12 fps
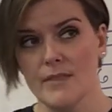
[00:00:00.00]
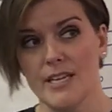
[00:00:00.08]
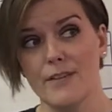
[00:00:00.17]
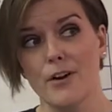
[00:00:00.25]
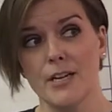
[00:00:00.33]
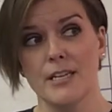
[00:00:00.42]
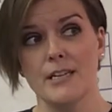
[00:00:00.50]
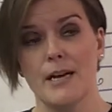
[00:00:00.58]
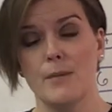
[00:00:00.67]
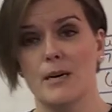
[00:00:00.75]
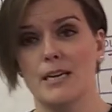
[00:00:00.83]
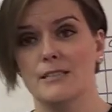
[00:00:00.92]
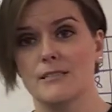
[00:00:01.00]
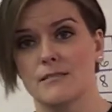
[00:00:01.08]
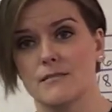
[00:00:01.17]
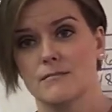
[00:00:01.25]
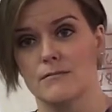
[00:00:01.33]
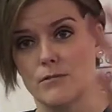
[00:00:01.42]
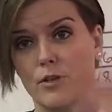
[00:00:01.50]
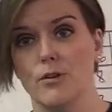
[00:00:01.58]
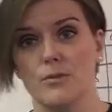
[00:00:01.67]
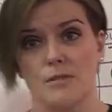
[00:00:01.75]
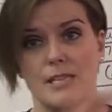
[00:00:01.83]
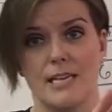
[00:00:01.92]
If our in and out box
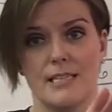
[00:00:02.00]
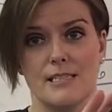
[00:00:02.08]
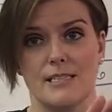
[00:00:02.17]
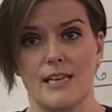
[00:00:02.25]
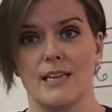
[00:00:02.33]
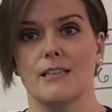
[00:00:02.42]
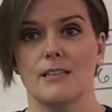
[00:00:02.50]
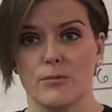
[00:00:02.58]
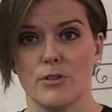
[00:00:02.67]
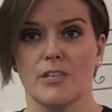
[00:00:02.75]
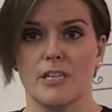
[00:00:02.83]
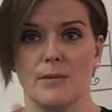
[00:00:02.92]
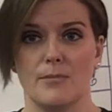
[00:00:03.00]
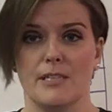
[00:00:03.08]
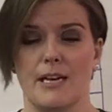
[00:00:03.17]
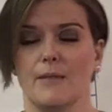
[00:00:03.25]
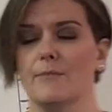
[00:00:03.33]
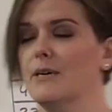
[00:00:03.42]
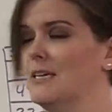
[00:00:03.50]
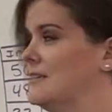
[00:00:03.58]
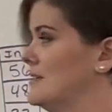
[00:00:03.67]
goes side to side, then we're looking up and down. But